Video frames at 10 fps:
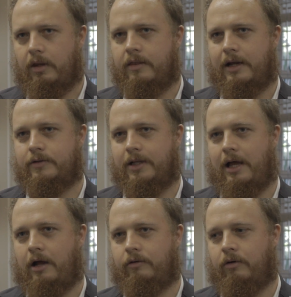that was
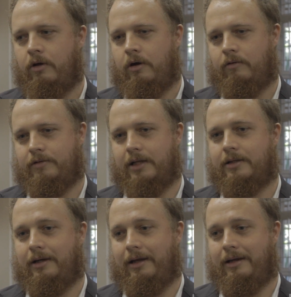allowed
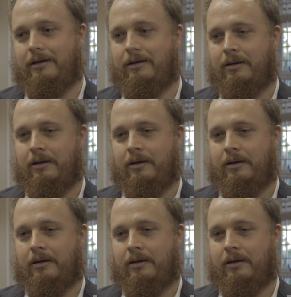resulted in,